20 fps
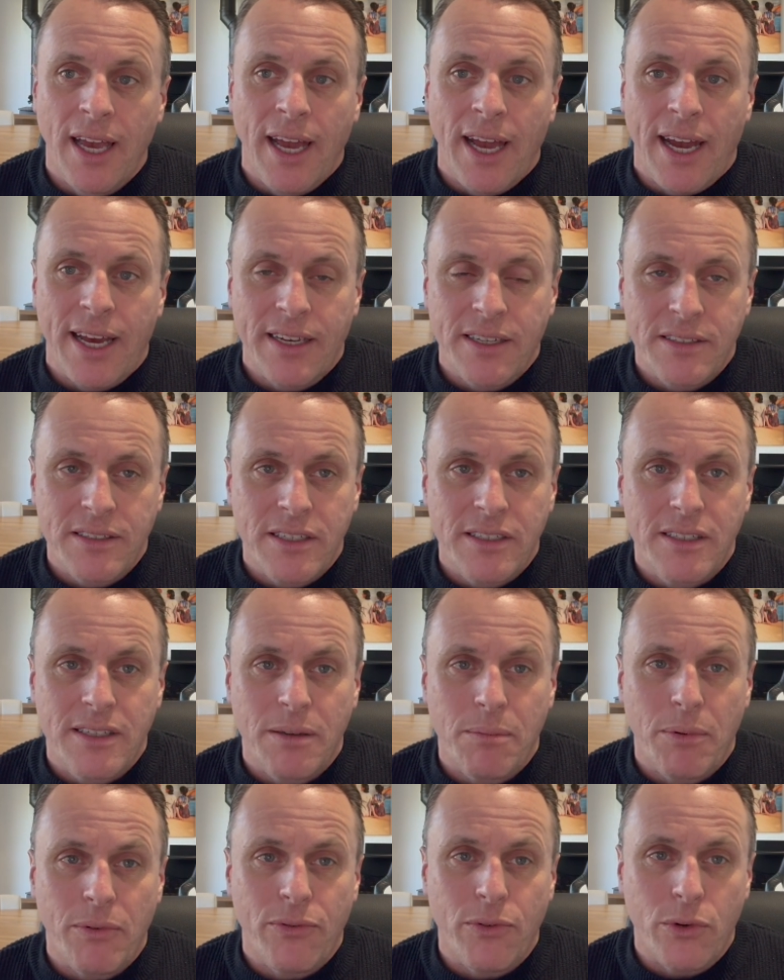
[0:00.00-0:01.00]
And as I said
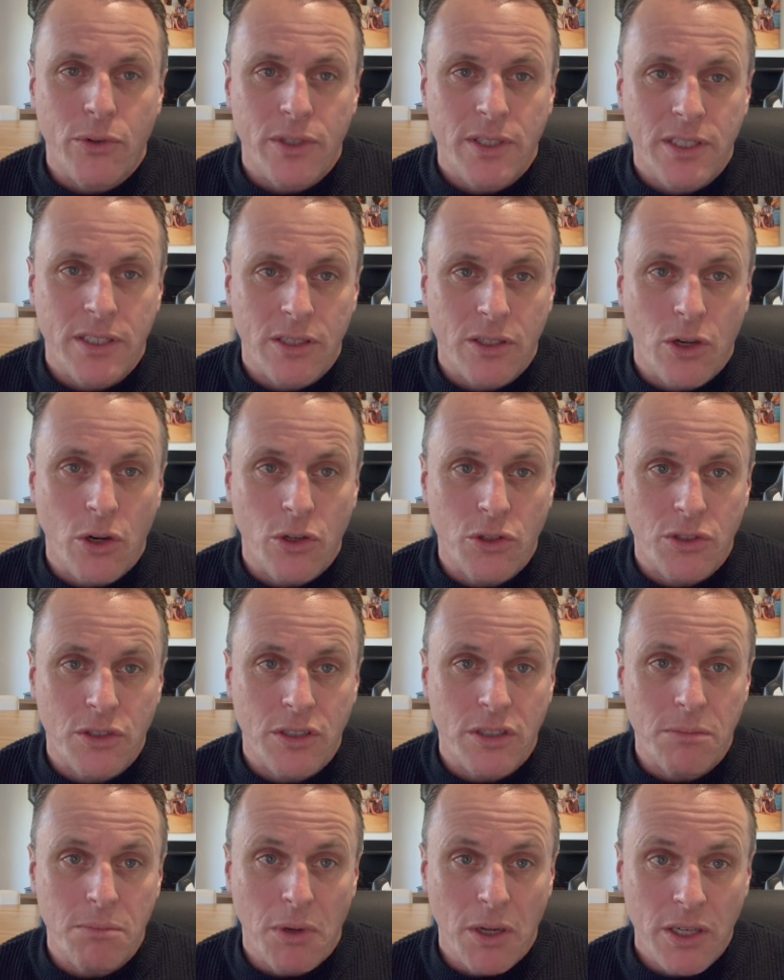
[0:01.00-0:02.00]
before, this is a cost to
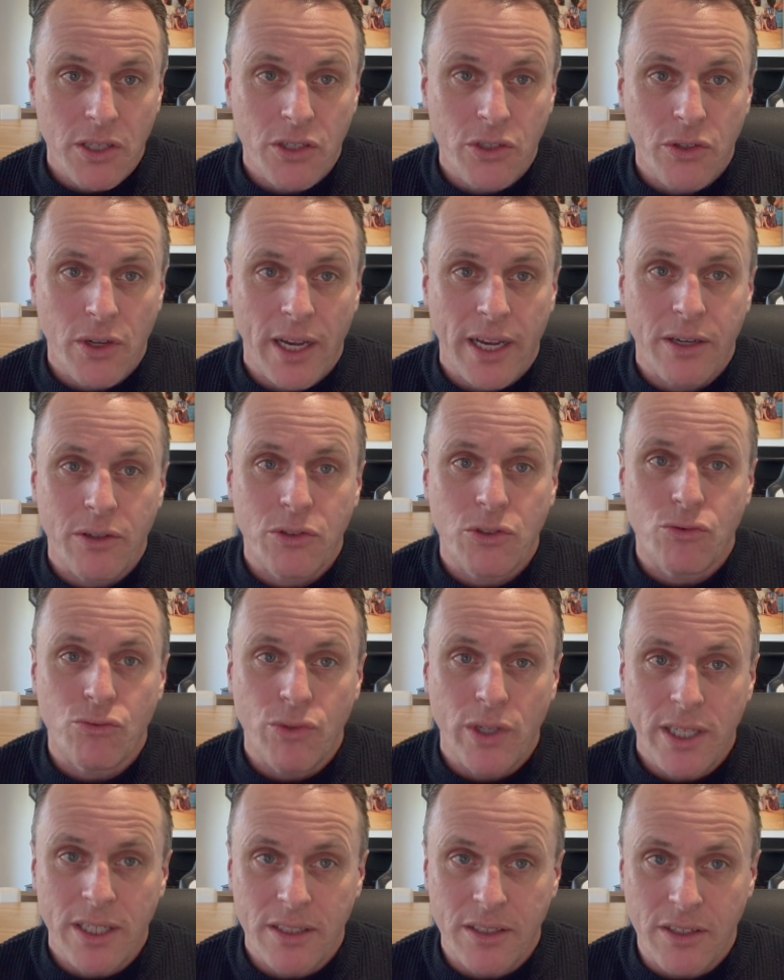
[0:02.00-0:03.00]
demolish your house,
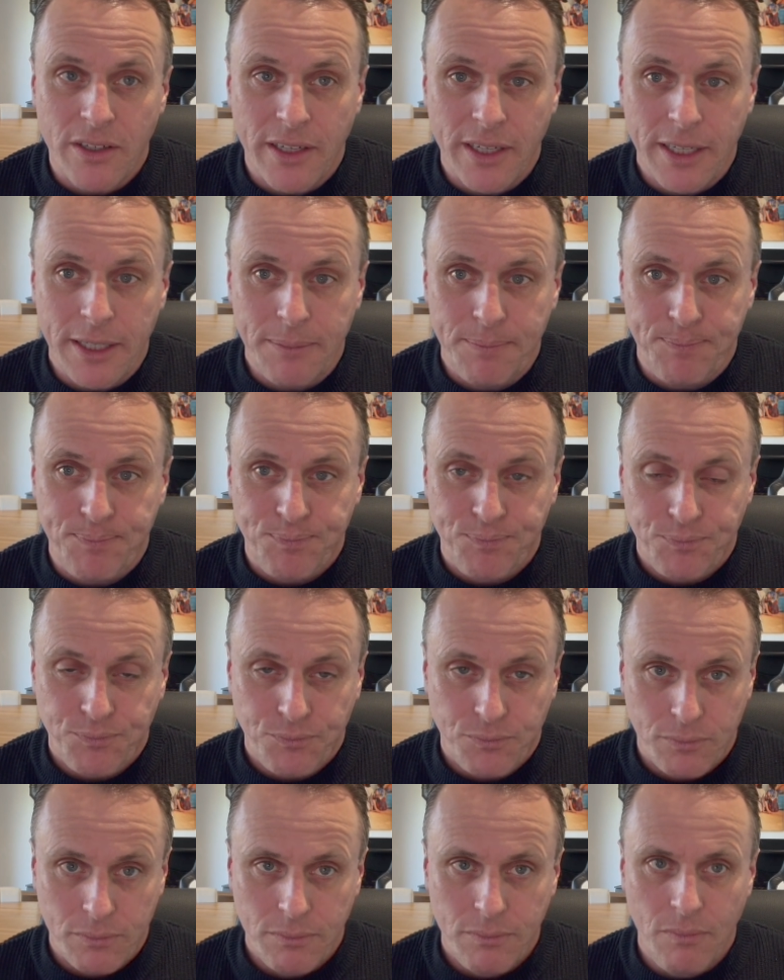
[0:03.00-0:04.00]
redesign it
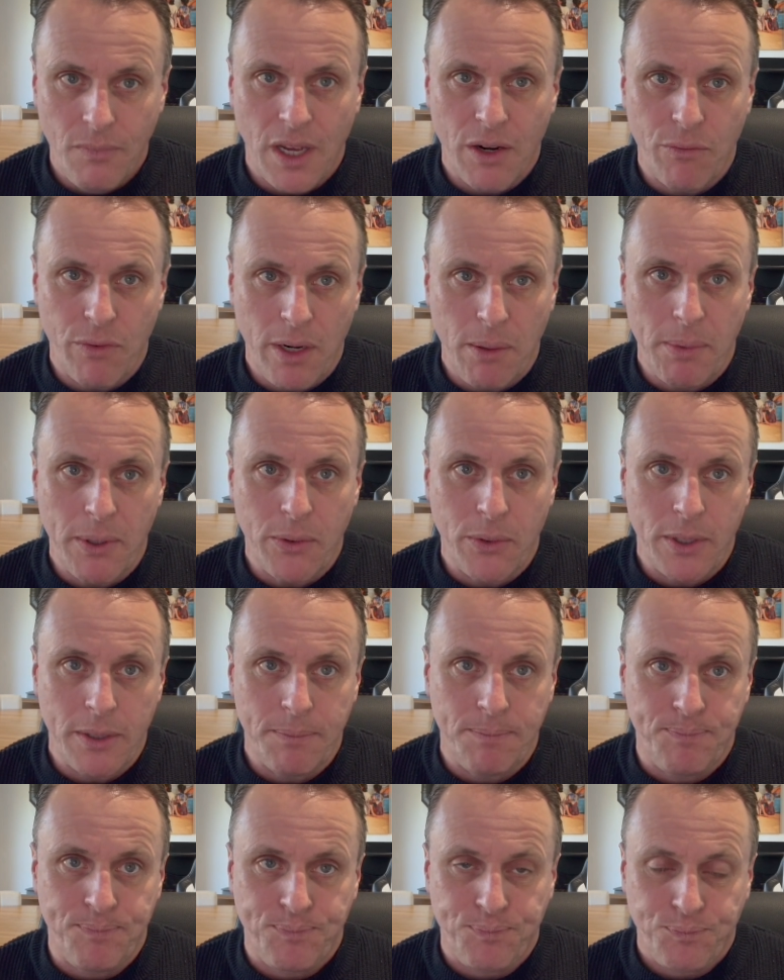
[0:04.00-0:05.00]
and rebuild it.
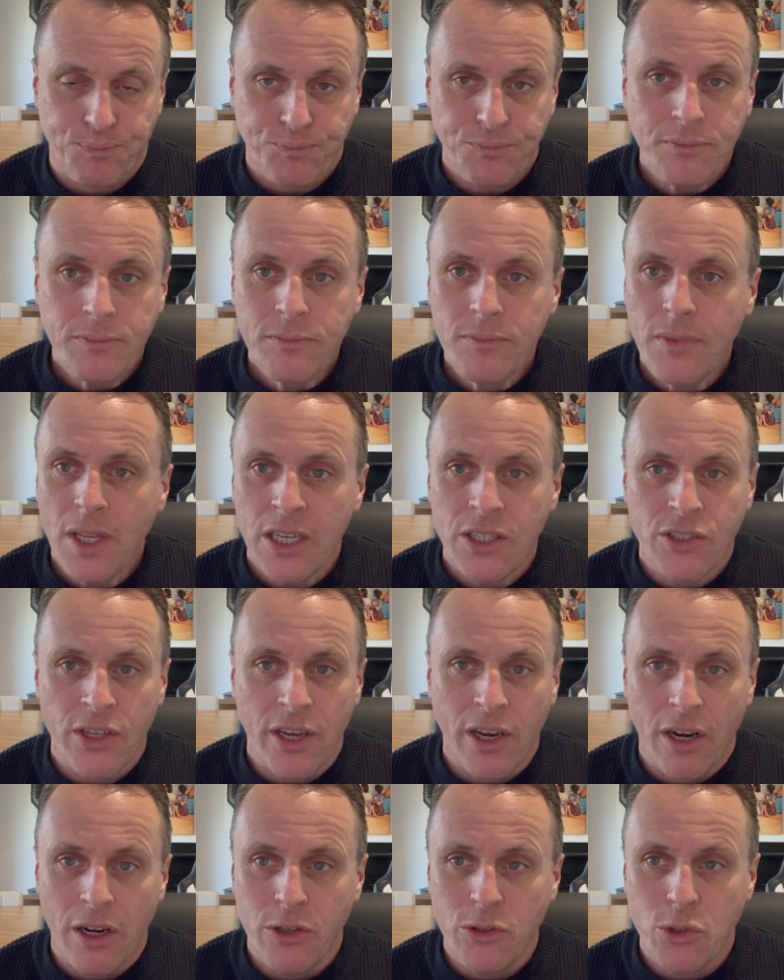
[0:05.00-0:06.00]
So it
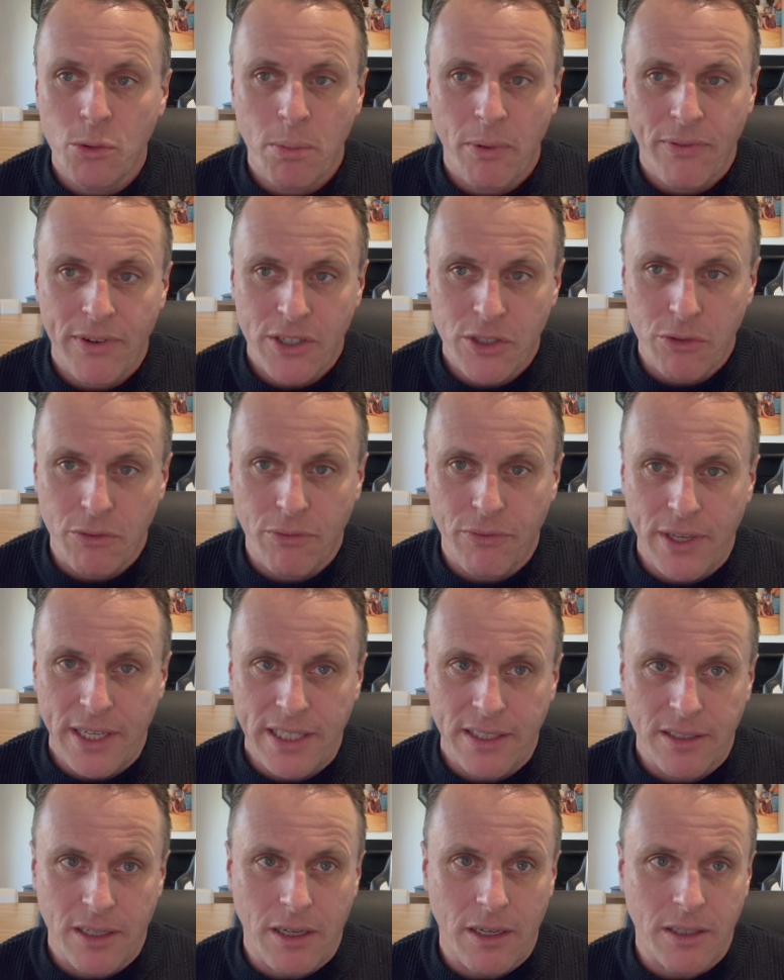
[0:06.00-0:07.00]
includes all professional
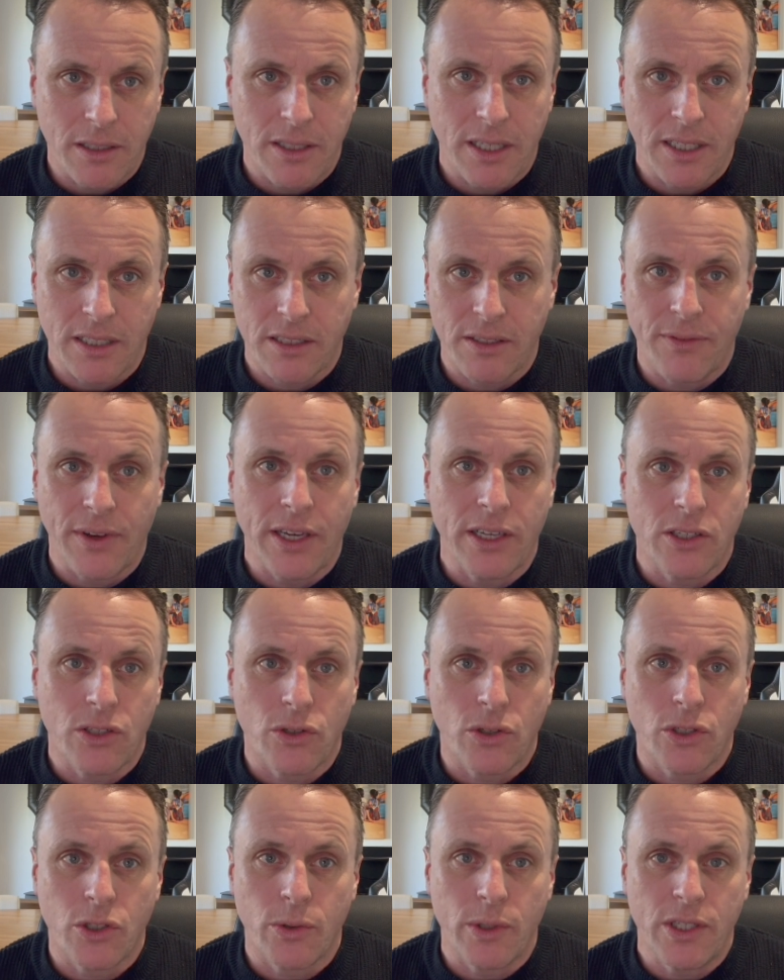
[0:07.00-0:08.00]
fees, architects, surveyors,
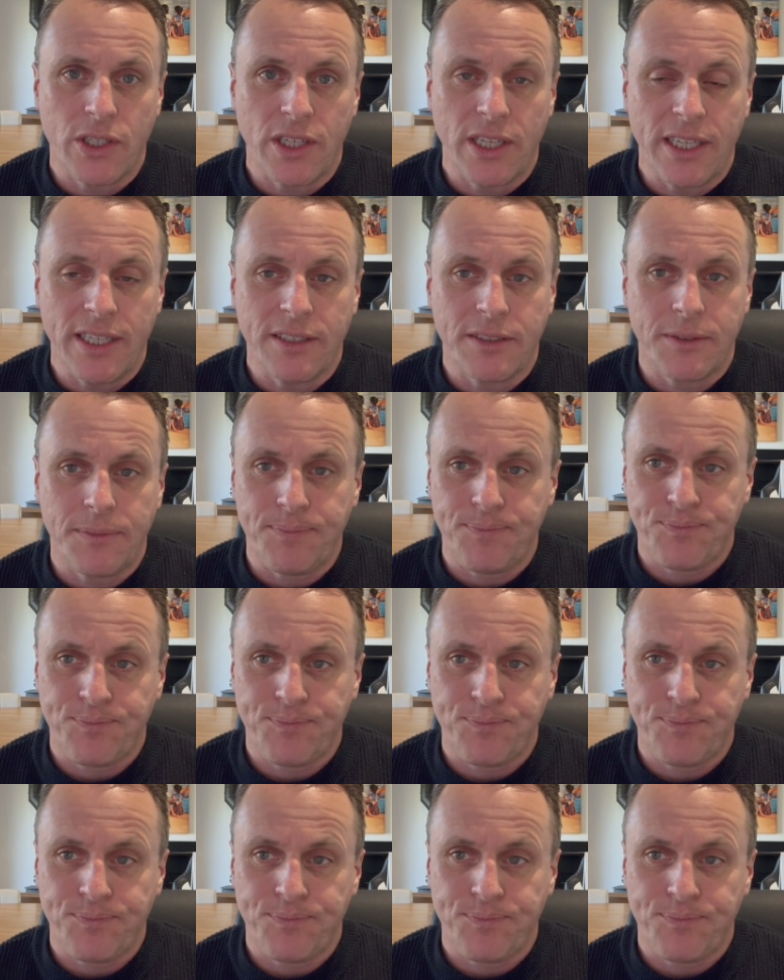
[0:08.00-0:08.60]
structural engineers,